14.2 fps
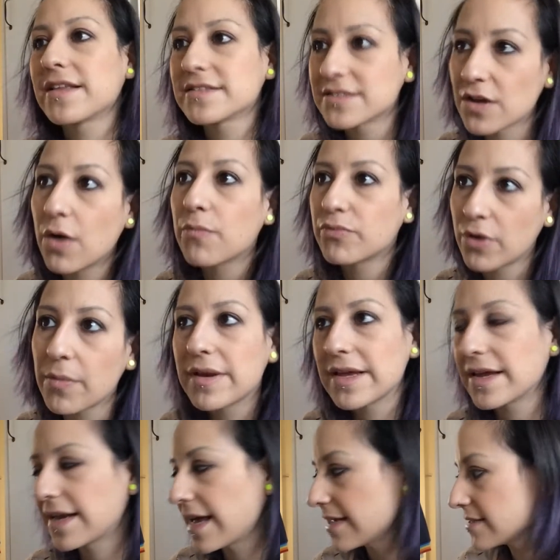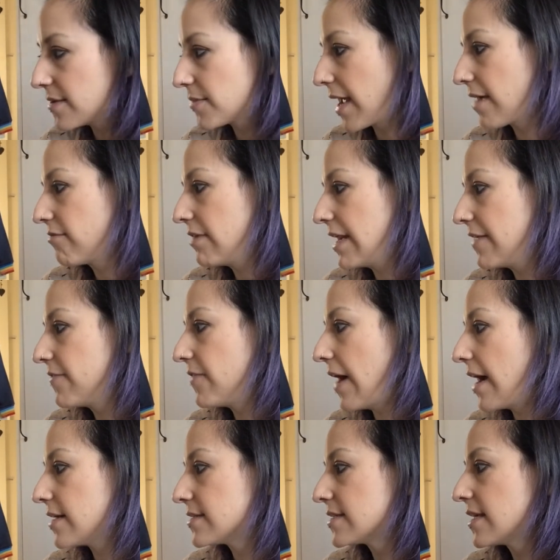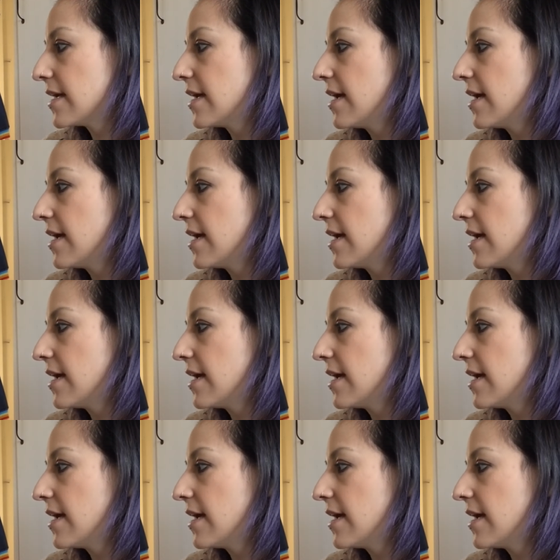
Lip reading: And so I'm probably going to end up getting really fat.